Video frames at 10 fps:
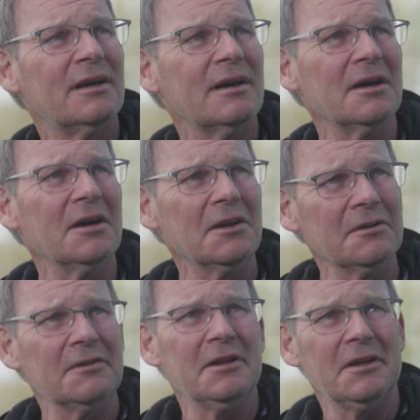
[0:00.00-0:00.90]

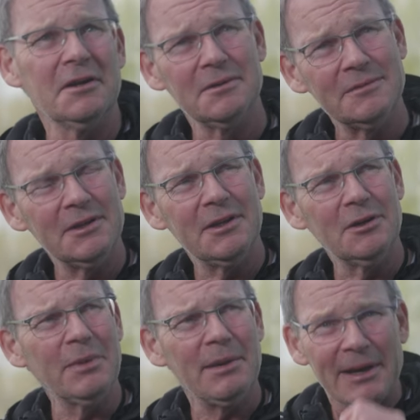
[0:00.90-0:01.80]
Other than the, you
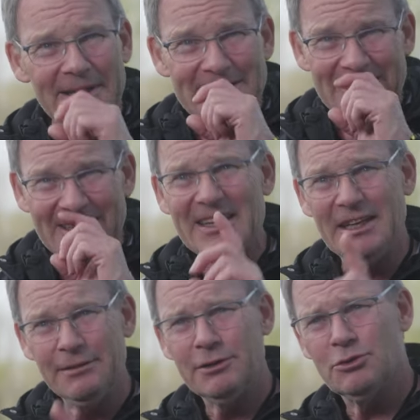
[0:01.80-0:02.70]
know, maybe I could say the
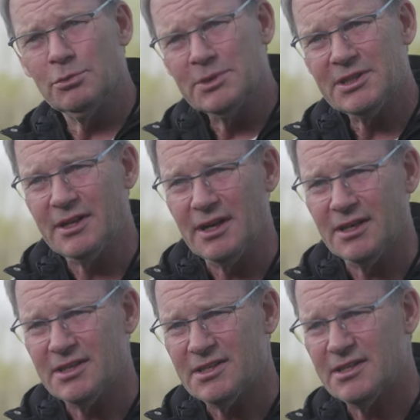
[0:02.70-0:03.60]
individual
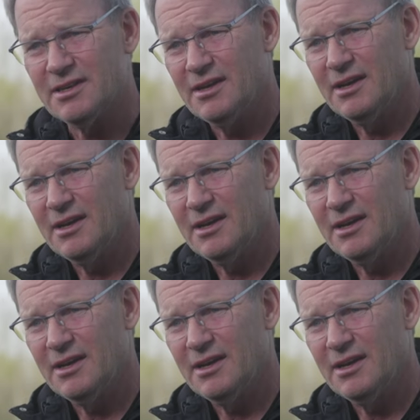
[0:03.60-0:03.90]
mistakes.